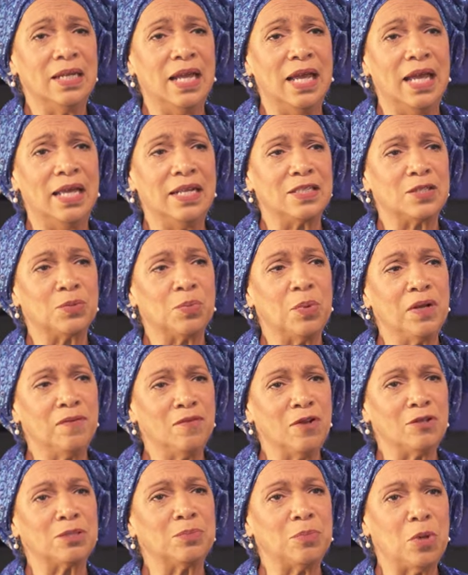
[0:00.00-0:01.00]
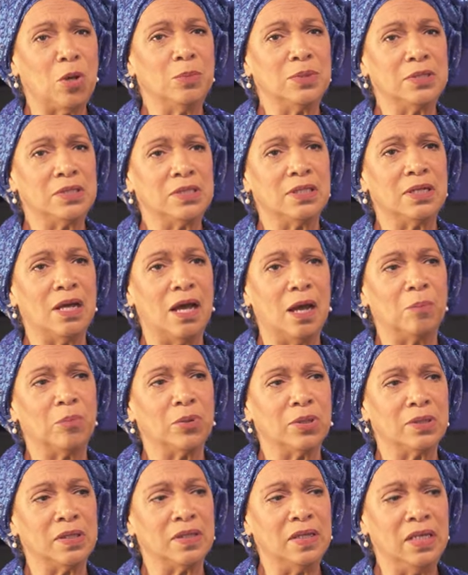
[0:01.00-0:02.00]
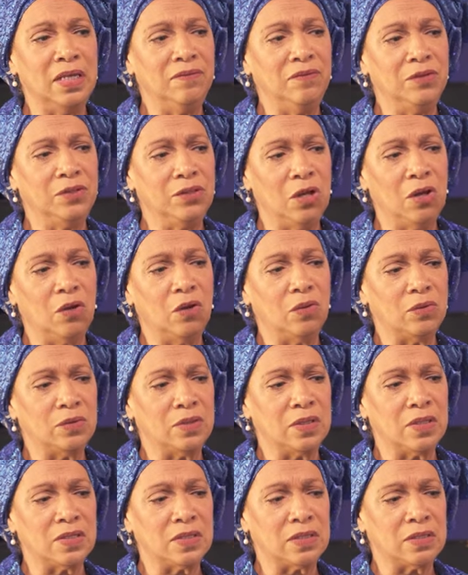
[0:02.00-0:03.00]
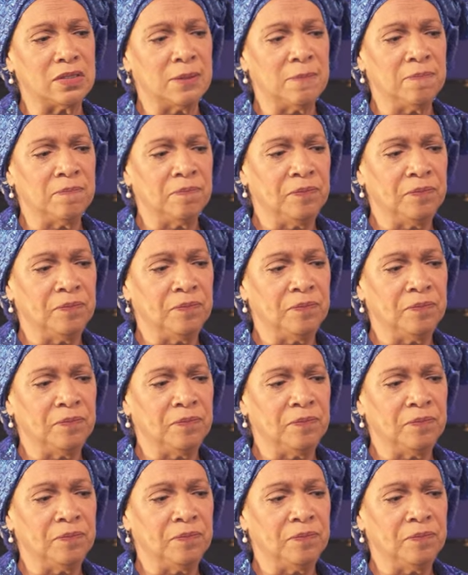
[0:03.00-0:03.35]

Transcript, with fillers: And it's one of those moments in opera that even though this